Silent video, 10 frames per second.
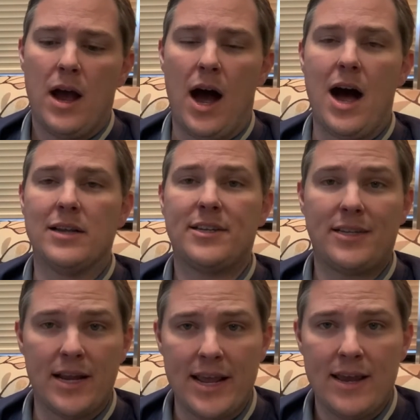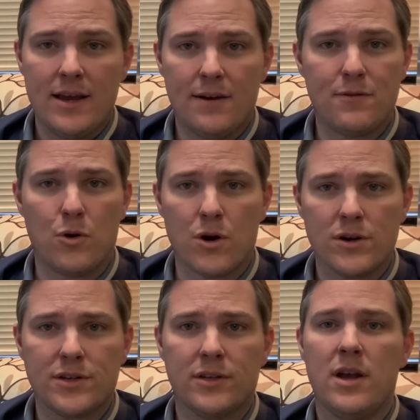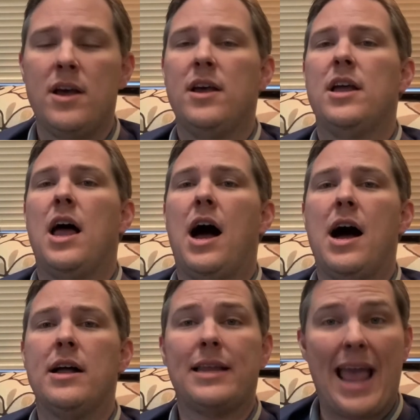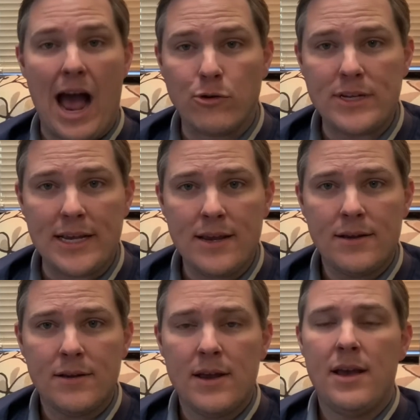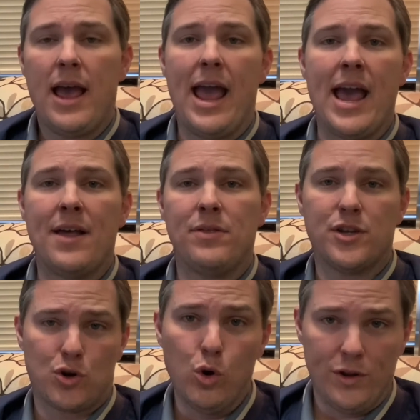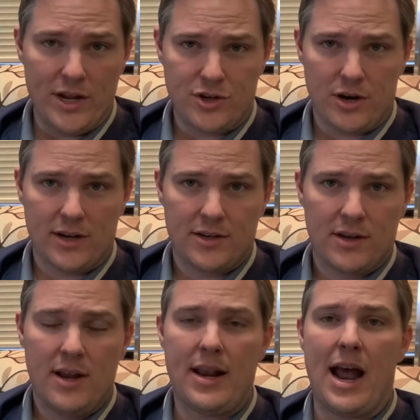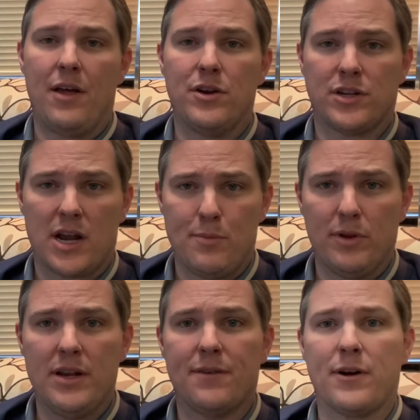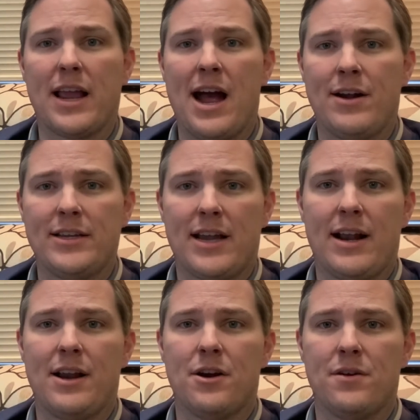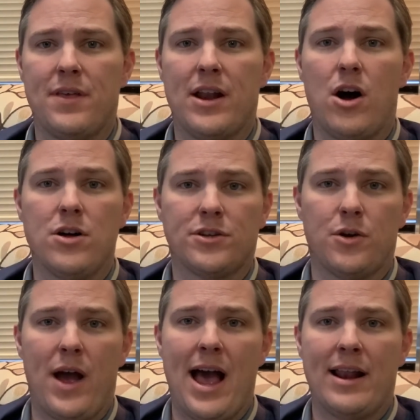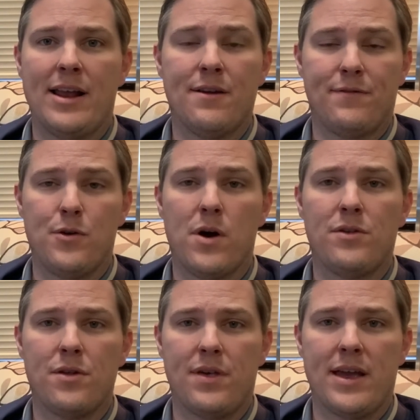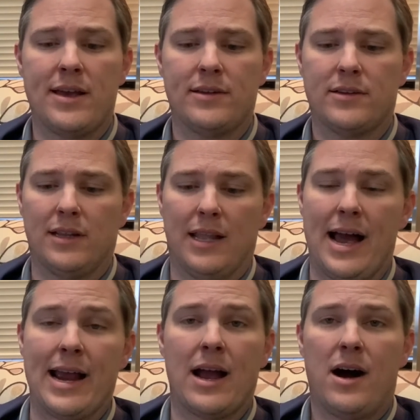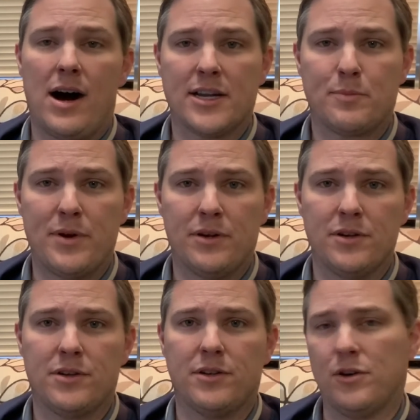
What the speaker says: City, of course, county, and the school districts. Now, there's a couple of different counties out here that also add in a few other things like hospitals.